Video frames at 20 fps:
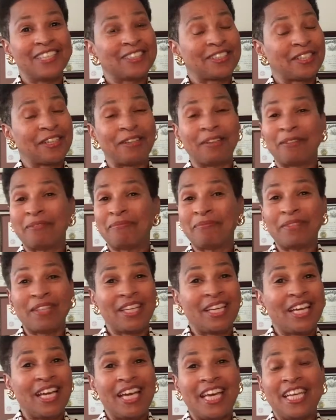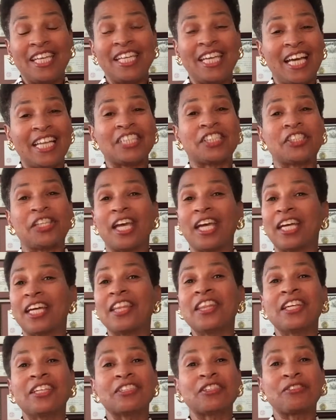So he has
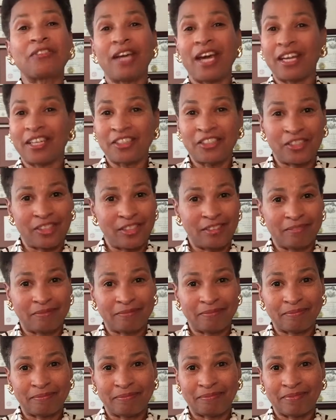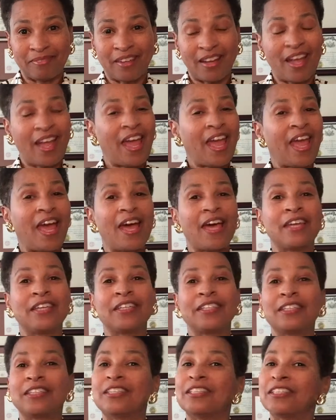taken their strategy
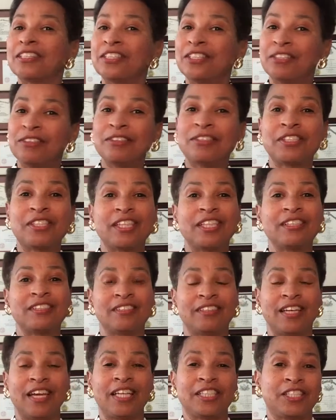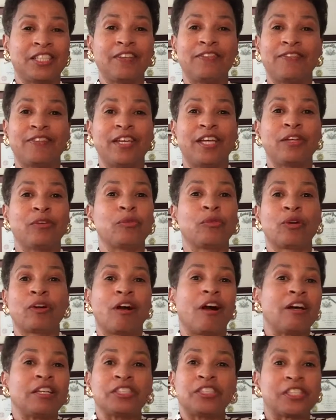and used it as if it
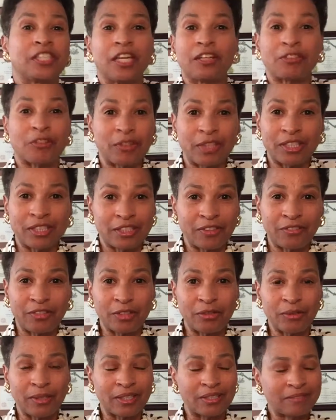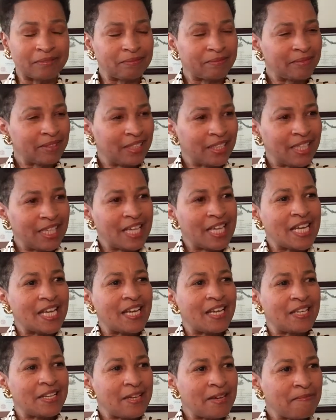were on steroids, if you will.
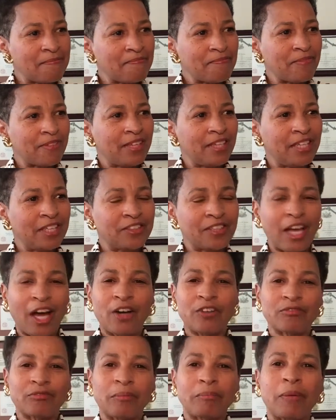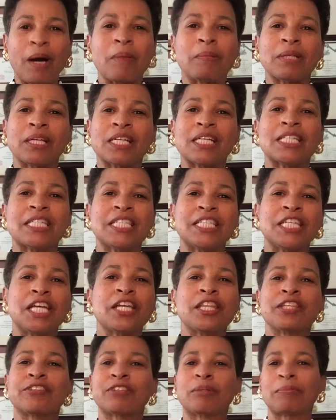Yep, he's
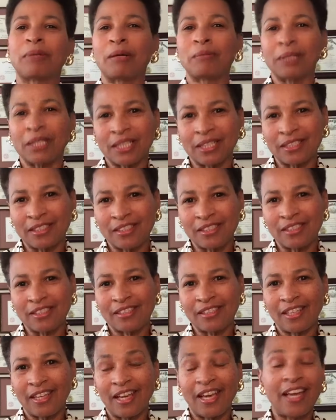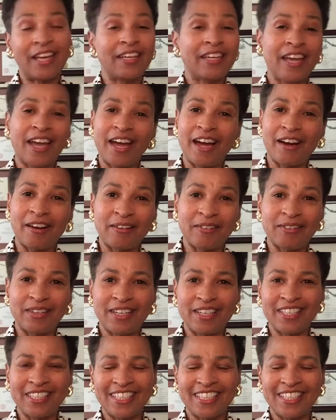out-Republicaned the Republicans. And now